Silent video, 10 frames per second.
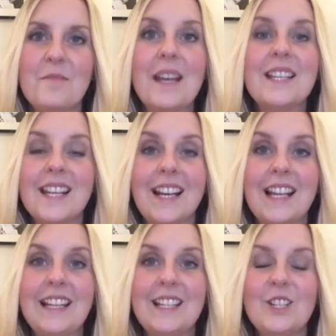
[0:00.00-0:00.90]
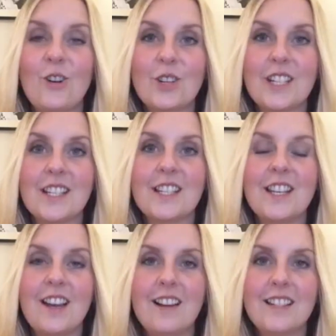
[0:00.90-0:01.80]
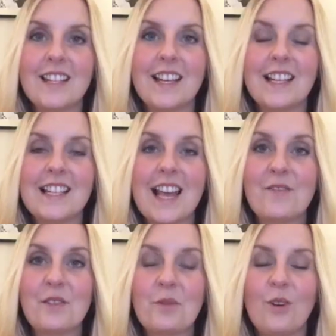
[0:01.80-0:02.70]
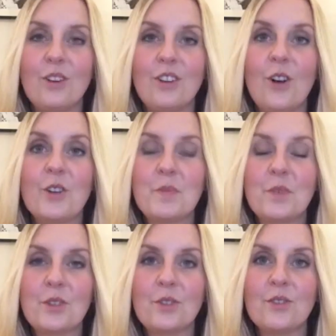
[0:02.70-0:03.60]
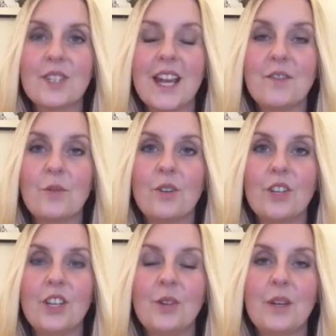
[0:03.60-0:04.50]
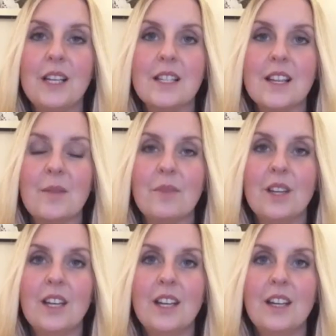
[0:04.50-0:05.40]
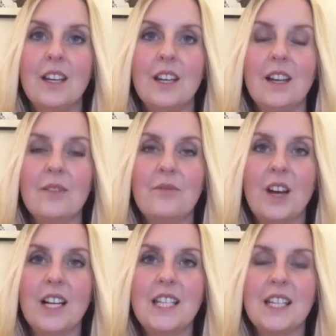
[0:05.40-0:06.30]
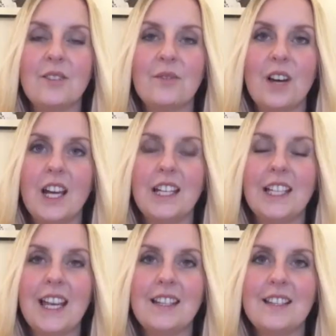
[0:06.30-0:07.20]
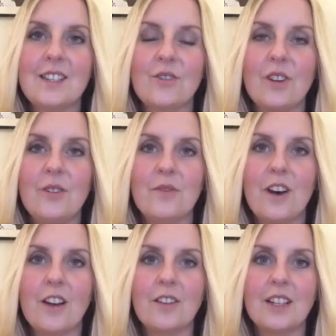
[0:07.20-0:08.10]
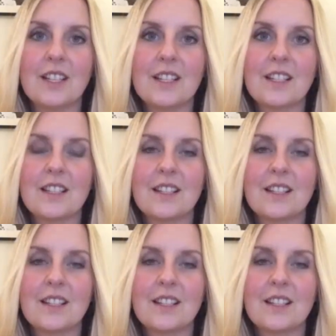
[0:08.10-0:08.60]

Basically, doctors, nurses, everyone, hospitals, everyone who is um, fighting the fight against coronavirus.